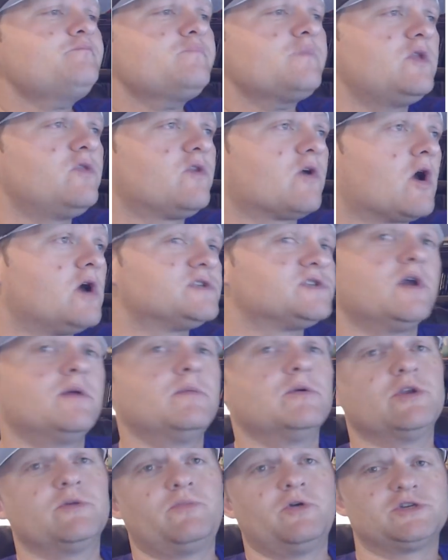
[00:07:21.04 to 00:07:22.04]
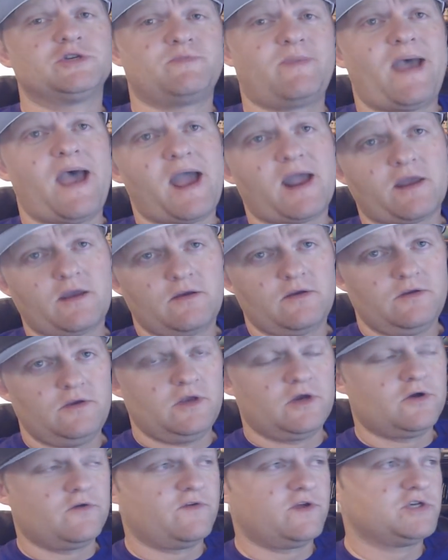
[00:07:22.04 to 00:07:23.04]
they're also able to push back,
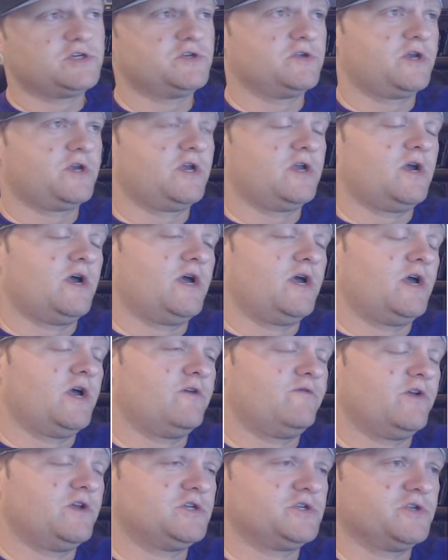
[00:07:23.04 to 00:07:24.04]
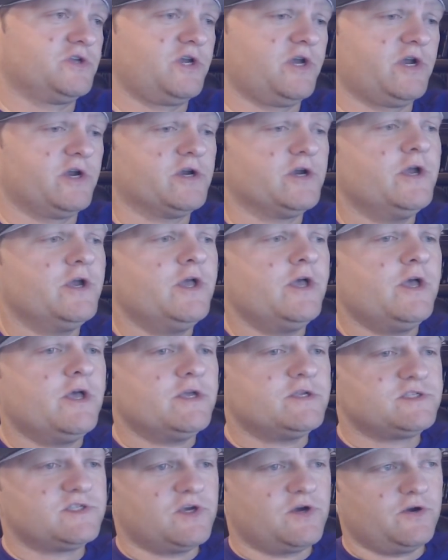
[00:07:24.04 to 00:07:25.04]
you know, eventually, uh, eventually here.
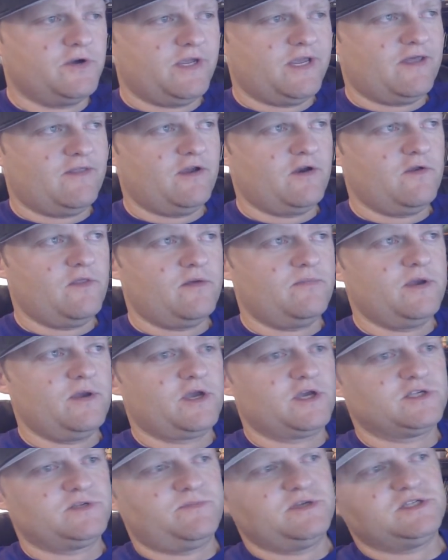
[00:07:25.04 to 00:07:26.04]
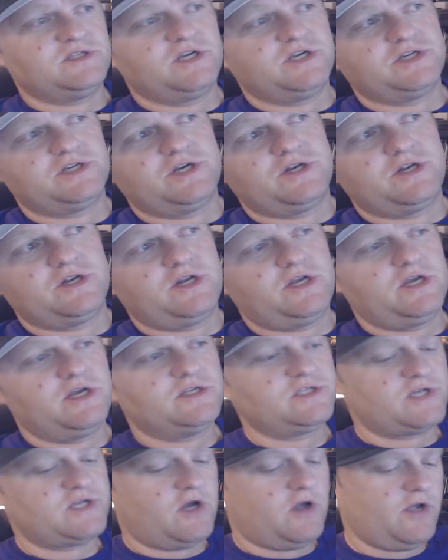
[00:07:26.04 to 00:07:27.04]
So yeah, they're in the biggest position, and he,
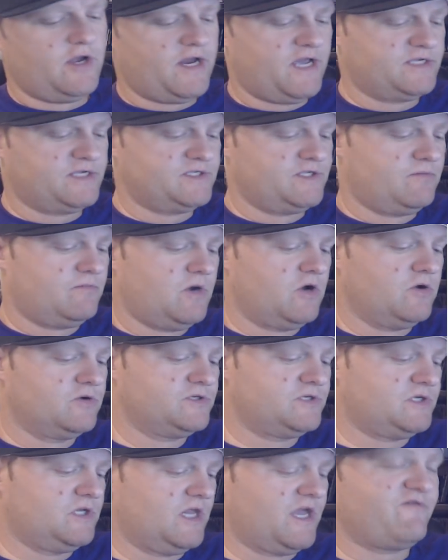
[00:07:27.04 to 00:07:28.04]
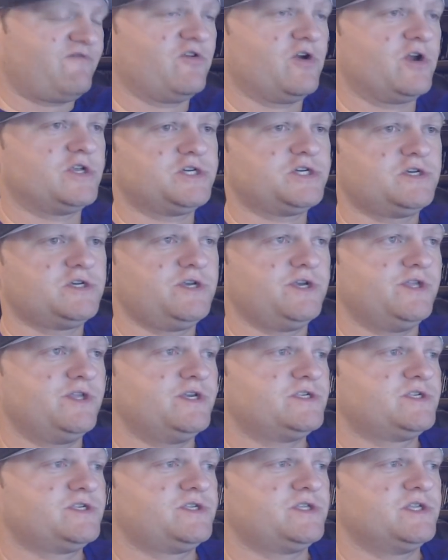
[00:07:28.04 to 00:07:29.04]
Stalin has the most leverage in
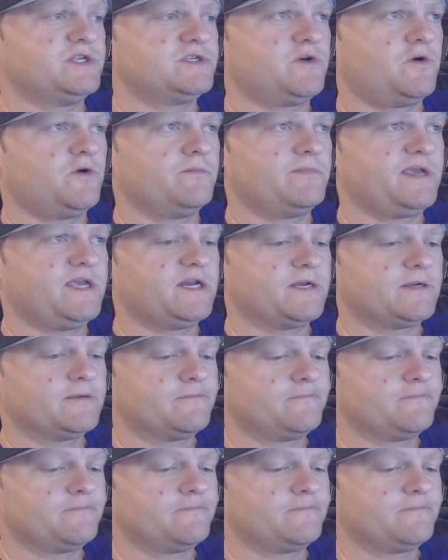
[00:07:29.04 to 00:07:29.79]
this this whole meeting.